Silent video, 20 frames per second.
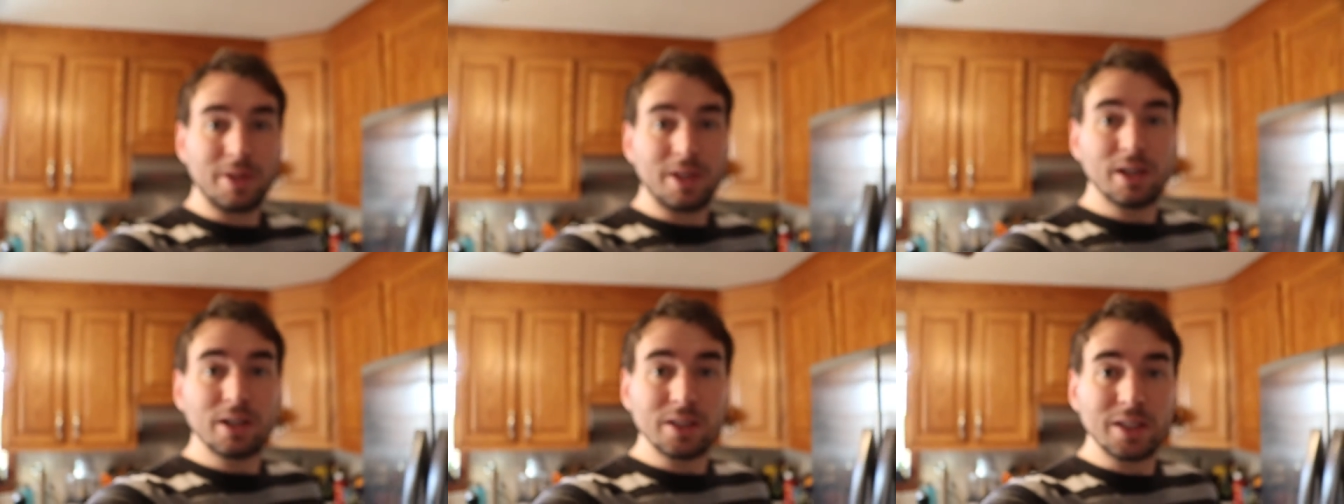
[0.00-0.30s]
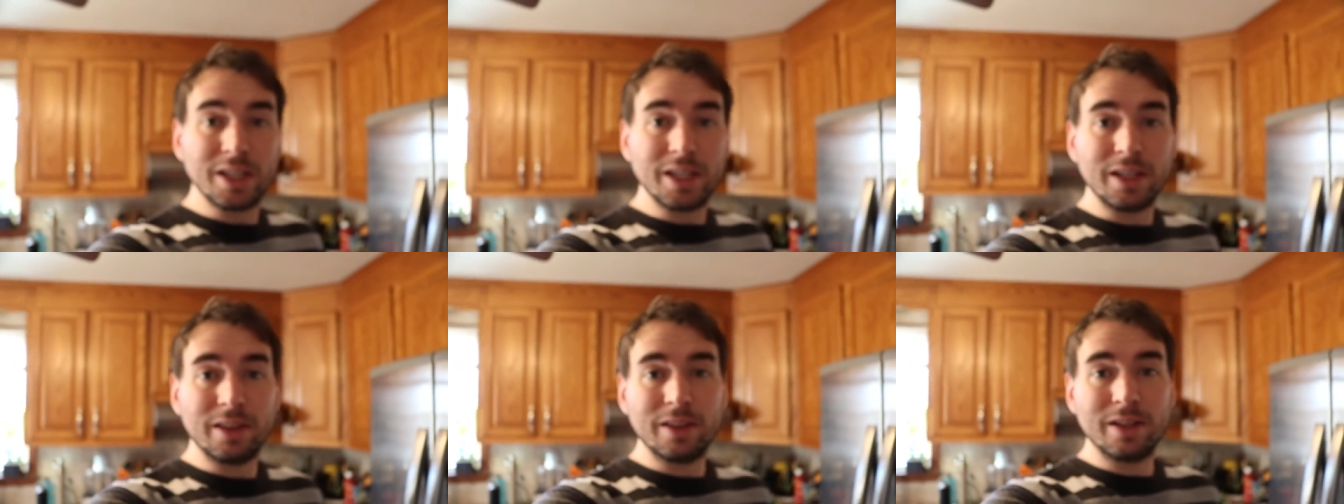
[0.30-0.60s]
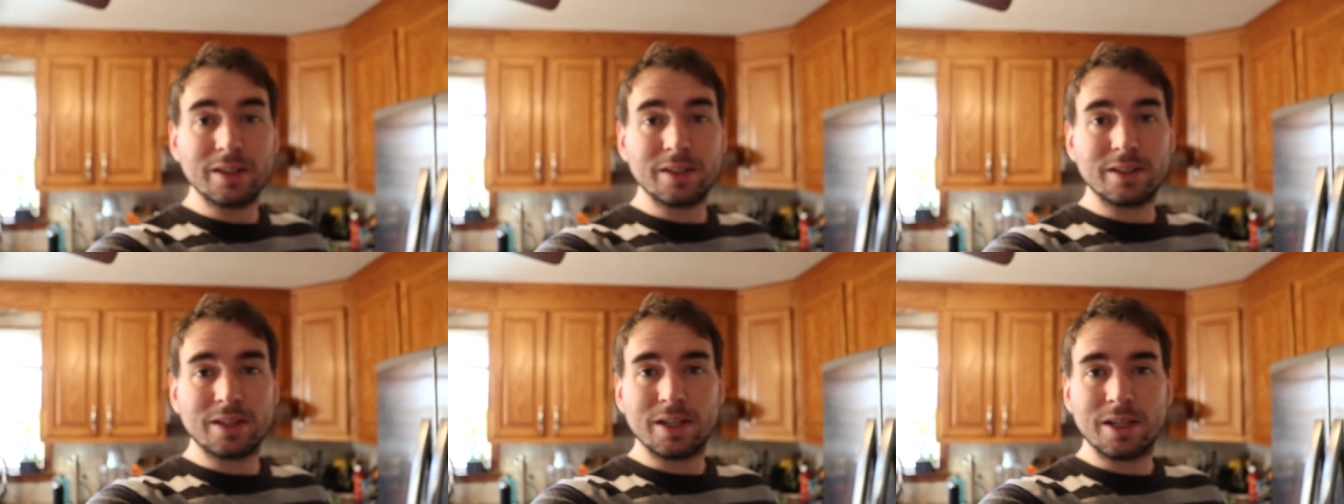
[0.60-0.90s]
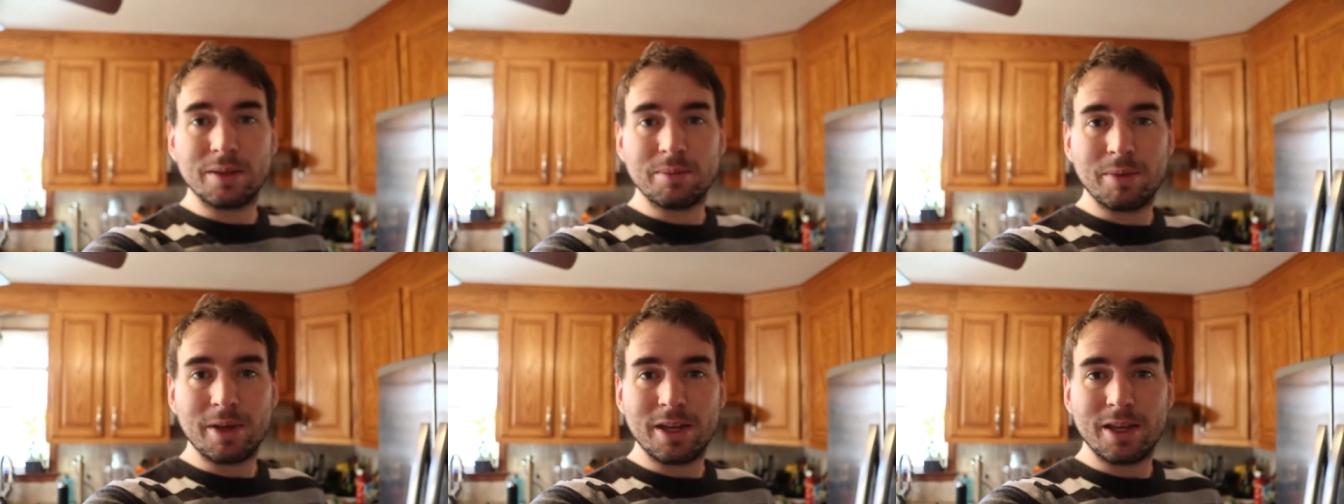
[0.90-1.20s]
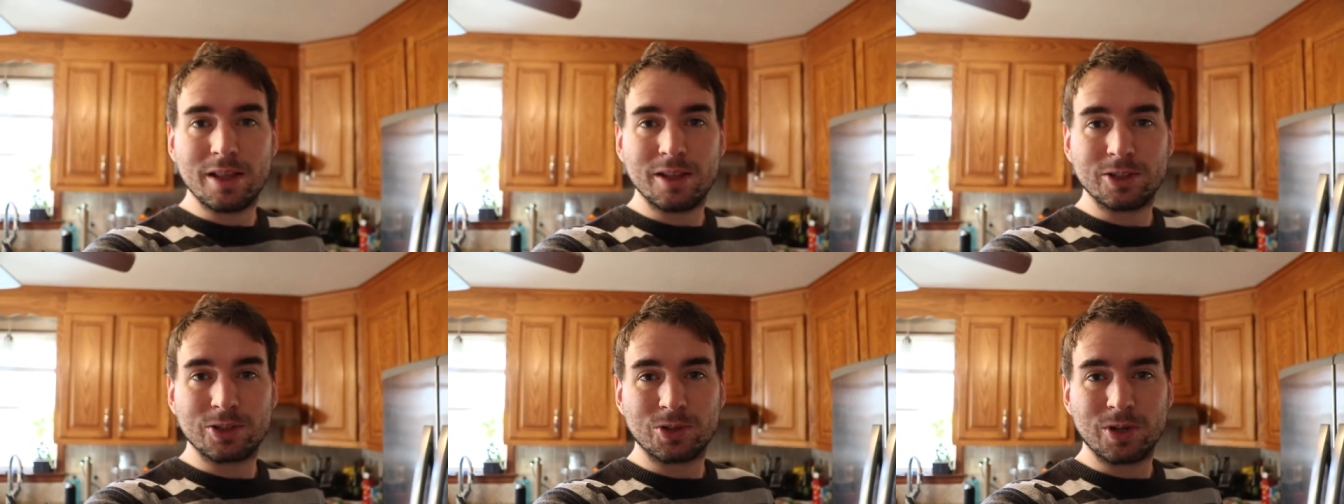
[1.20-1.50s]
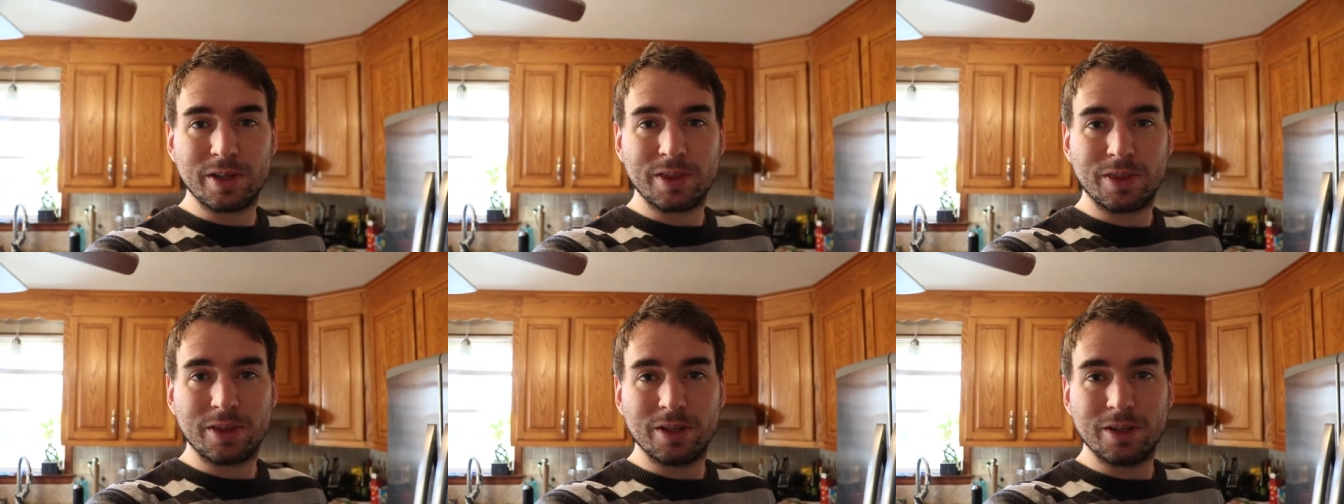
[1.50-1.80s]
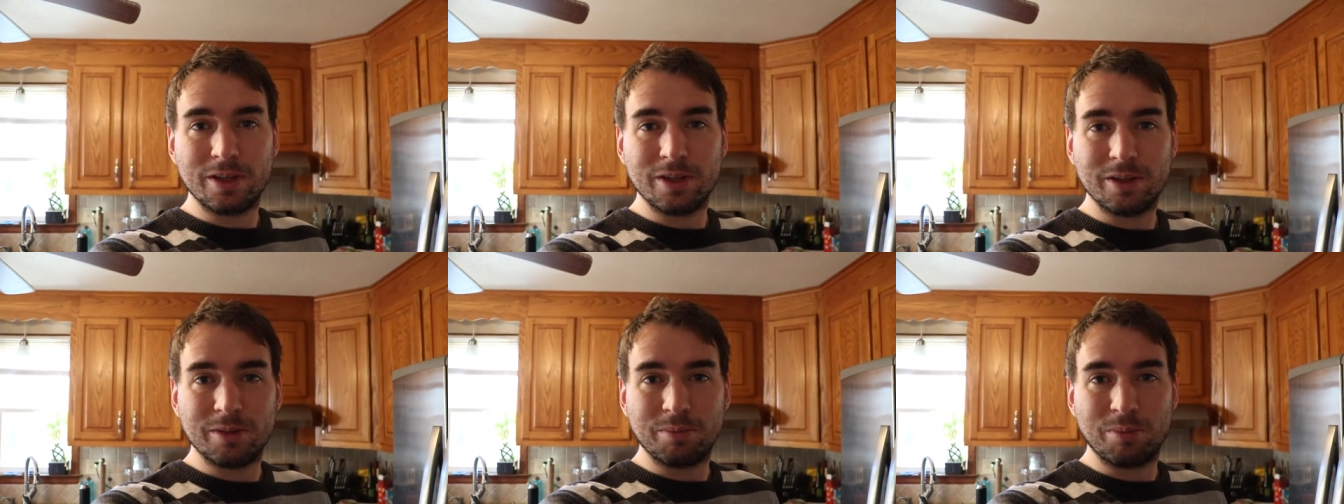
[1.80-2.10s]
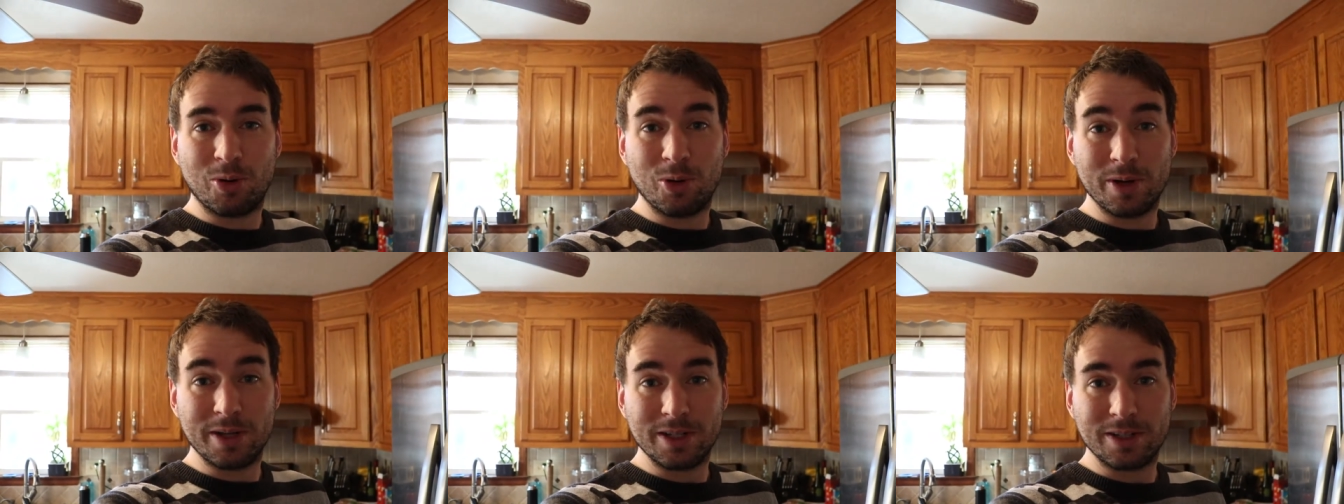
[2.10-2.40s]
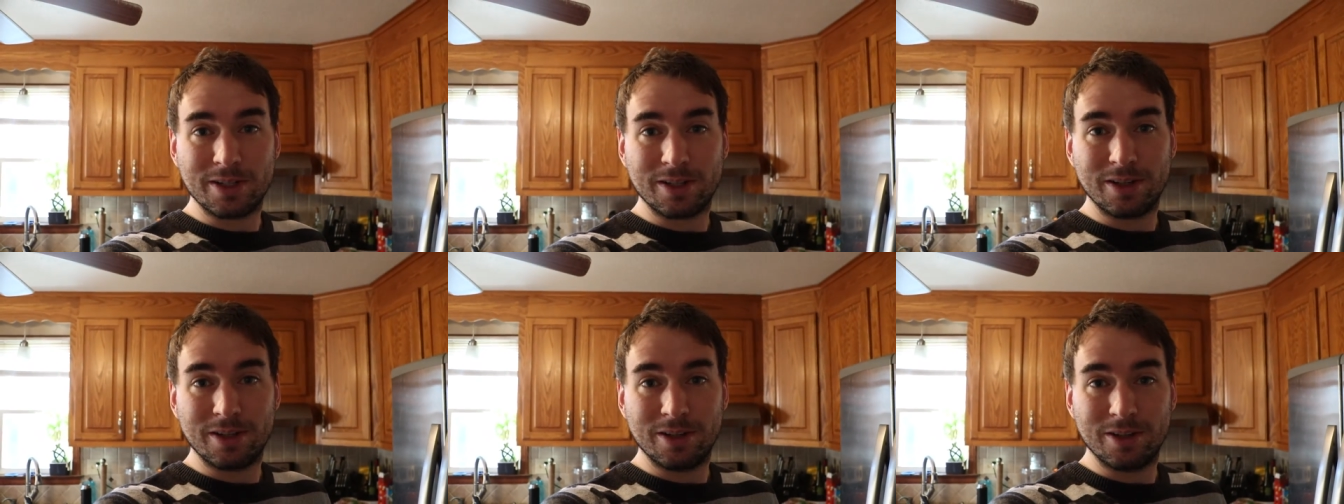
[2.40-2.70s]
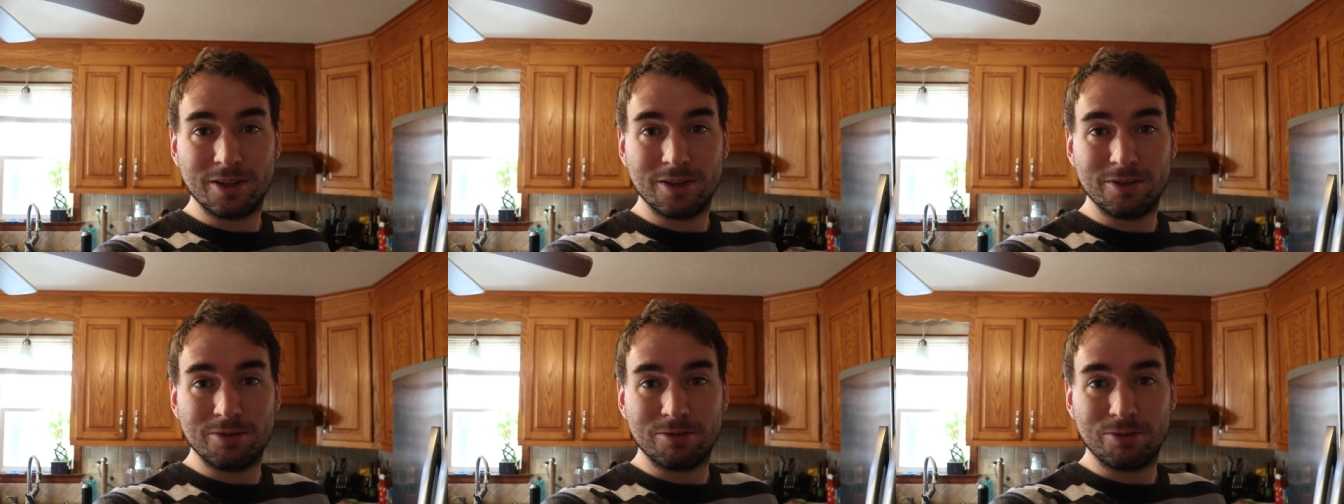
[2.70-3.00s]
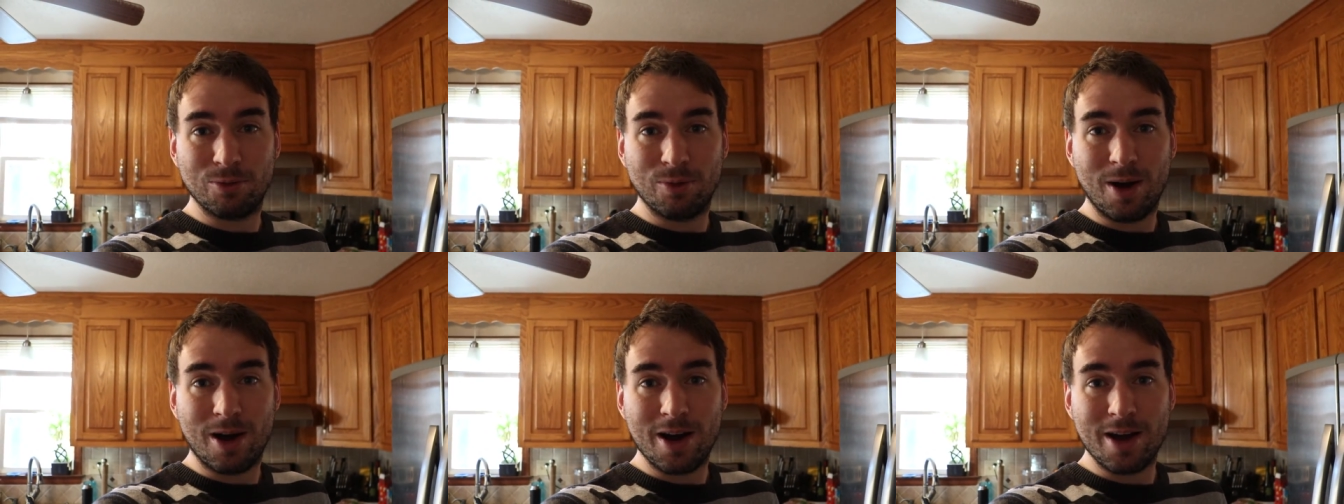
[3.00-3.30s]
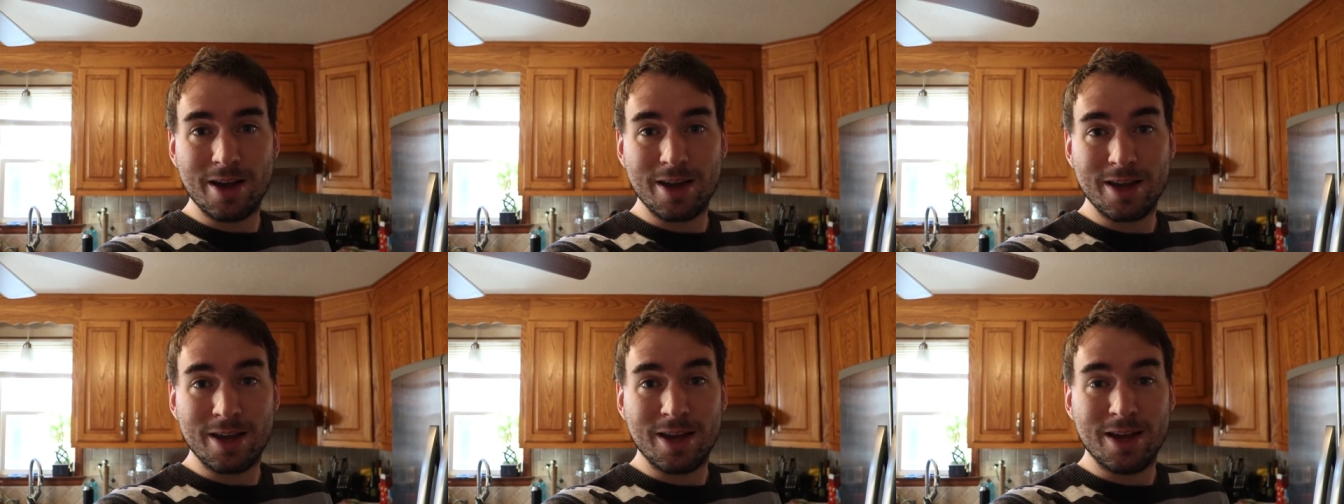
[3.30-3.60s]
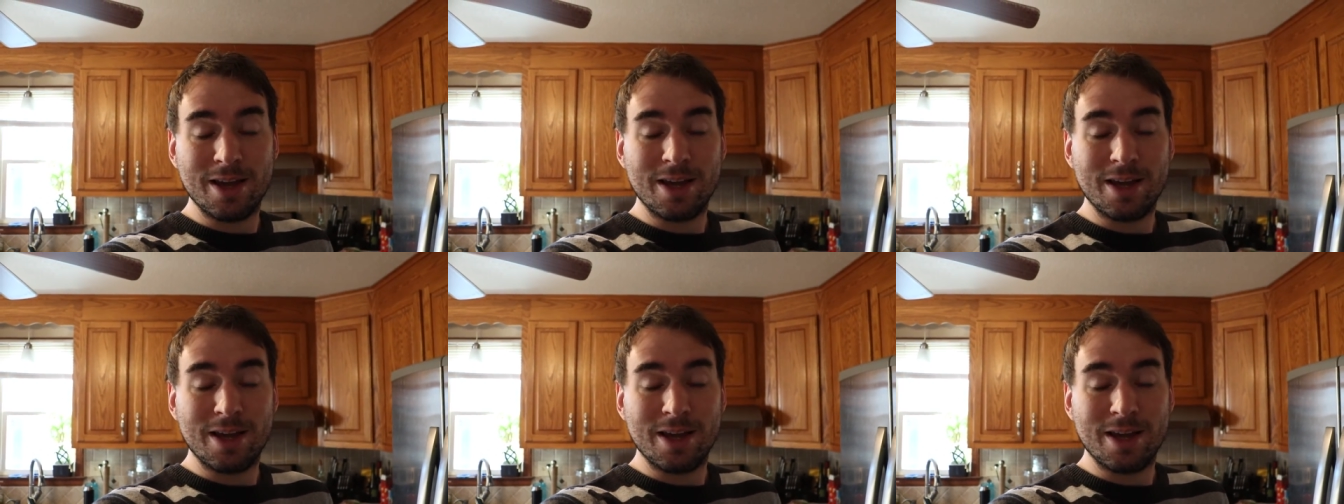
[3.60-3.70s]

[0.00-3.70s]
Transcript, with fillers: Italy that may illustrate the point of why